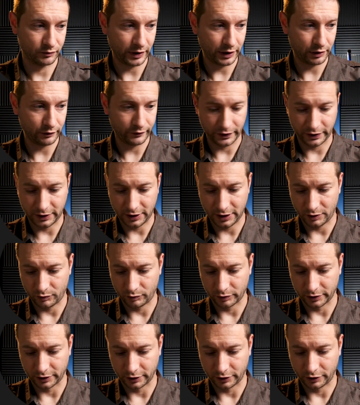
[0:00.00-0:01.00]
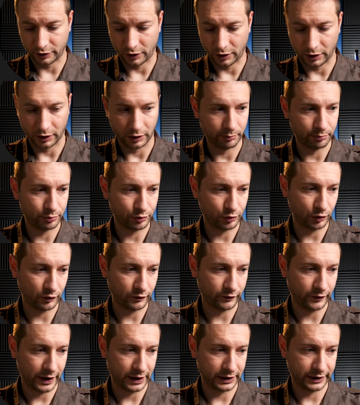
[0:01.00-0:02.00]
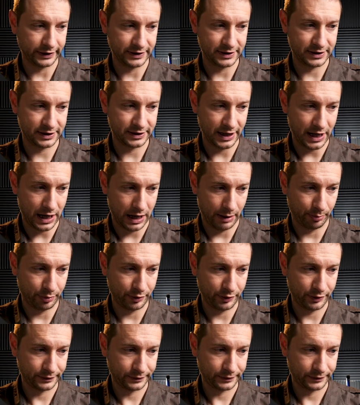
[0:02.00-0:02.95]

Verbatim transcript: Right over here, we're gonna call profiling stop.